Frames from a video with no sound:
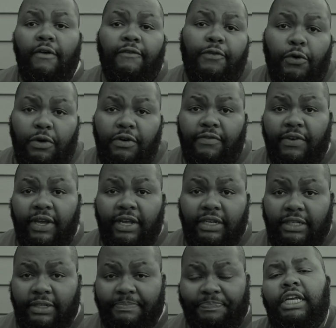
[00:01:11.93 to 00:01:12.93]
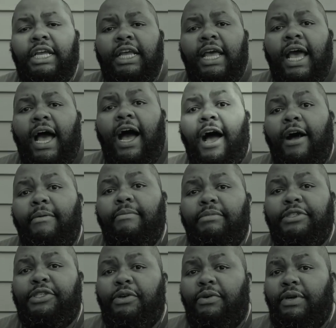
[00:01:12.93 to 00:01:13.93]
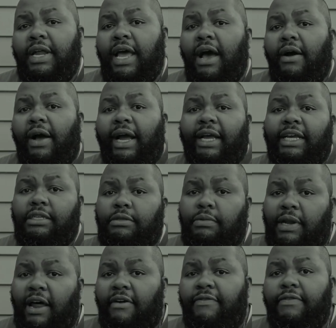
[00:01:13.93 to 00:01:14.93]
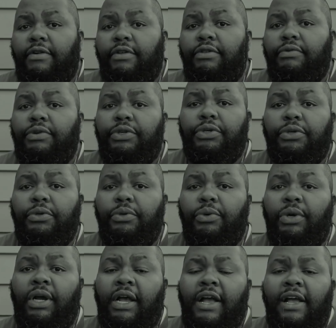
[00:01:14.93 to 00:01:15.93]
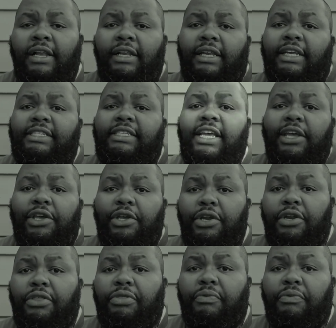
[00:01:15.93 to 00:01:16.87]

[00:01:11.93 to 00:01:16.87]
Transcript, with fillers: for an event. Um, so now I guess without further ado, let's take you to